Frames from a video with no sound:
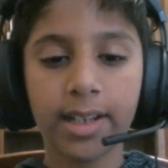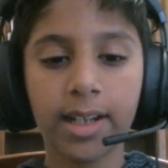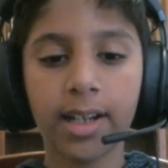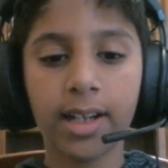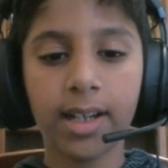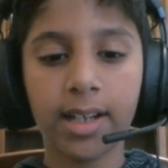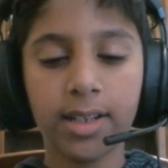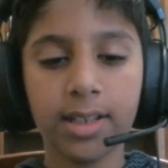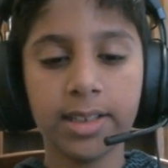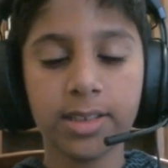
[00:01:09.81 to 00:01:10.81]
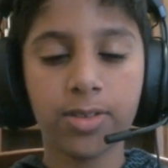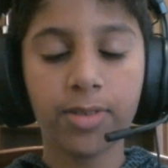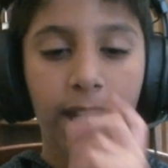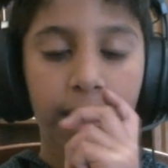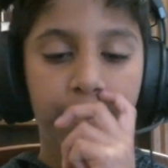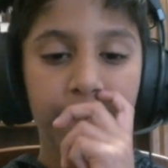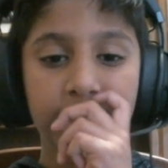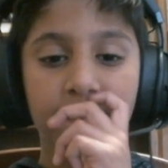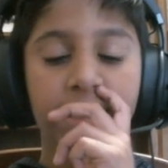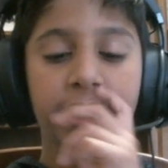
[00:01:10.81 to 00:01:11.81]
it
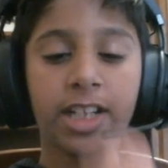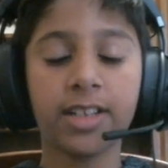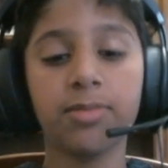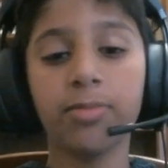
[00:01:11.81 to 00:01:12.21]
basically checks